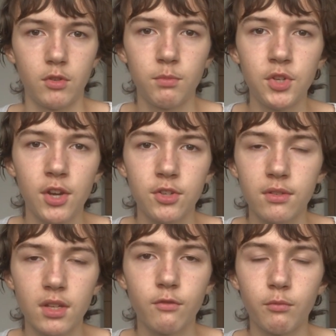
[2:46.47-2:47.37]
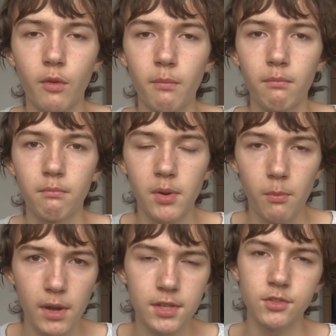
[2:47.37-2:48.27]
objections even from
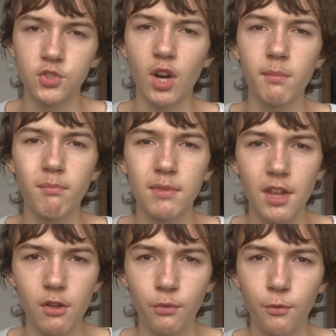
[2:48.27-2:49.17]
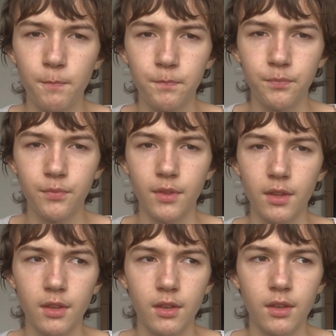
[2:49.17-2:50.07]
President Trump himself,
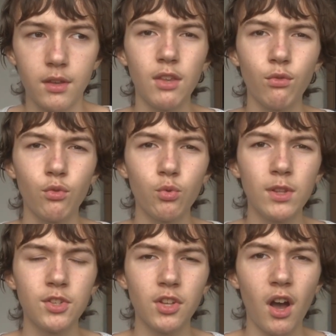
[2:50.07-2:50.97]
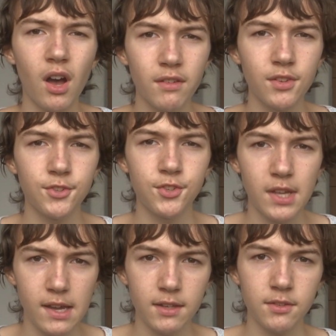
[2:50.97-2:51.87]
even through these obvious
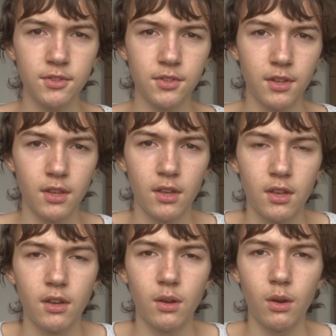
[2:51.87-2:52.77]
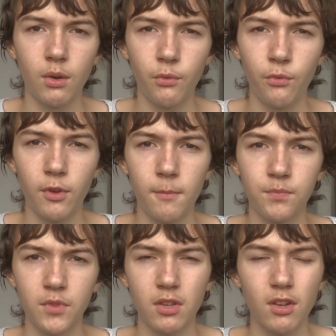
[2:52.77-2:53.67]
signs of
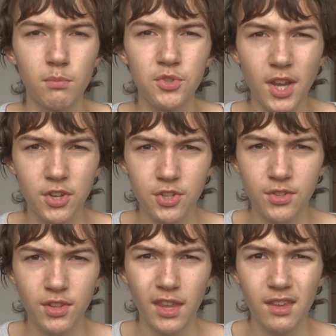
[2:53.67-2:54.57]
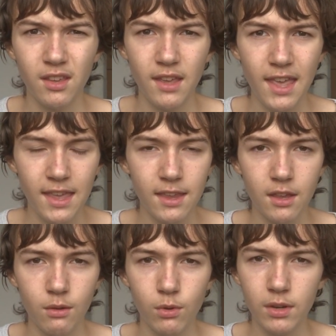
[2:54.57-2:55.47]
objections, like, hey,
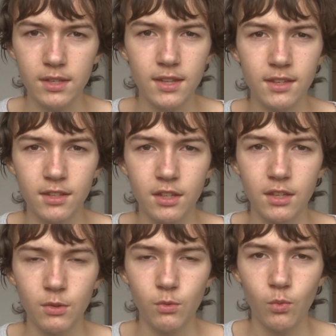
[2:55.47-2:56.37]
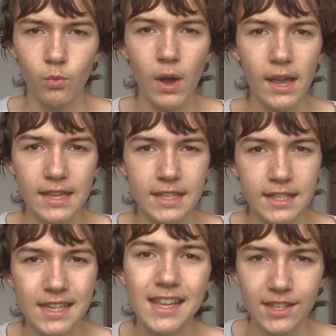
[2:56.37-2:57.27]
what is this? Why
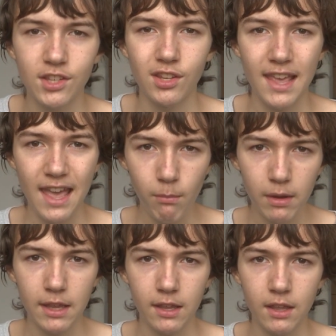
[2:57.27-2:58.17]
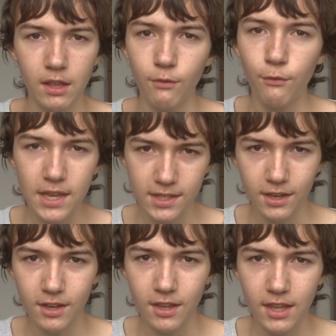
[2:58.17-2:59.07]
is this happening? Fix
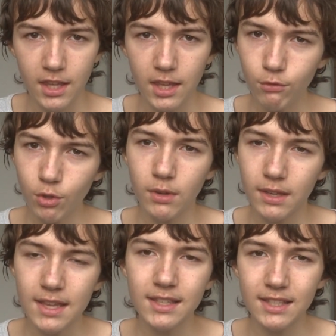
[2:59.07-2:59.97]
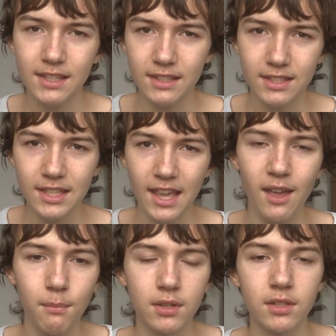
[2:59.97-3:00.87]
it. Even though this thing
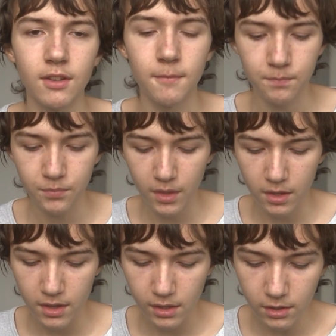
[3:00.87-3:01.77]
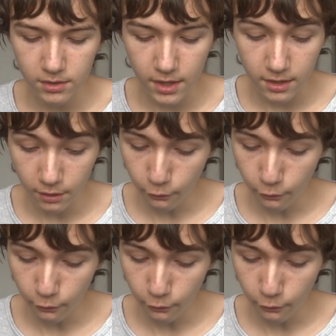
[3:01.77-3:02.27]
happened, it looks like,